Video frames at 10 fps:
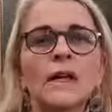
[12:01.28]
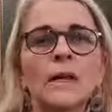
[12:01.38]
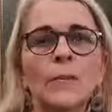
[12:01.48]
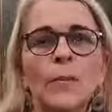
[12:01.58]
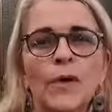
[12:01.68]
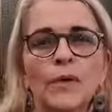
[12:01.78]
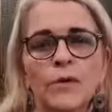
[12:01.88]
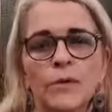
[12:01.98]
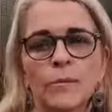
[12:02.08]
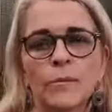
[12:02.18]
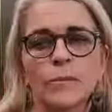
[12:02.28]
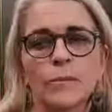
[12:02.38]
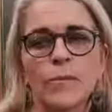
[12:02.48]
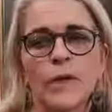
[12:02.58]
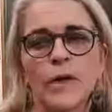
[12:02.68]
both
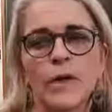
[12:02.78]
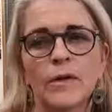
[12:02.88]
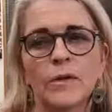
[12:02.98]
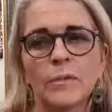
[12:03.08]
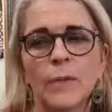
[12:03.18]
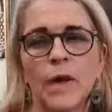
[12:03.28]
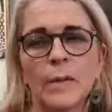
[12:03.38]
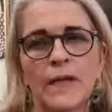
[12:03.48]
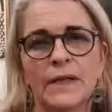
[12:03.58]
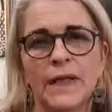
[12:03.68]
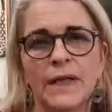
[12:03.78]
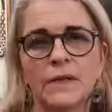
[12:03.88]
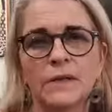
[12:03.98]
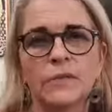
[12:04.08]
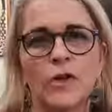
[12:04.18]
my mom and
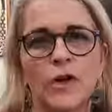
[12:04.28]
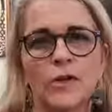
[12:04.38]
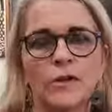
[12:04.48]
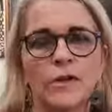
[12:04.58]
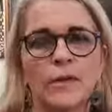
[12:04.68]
dad have died.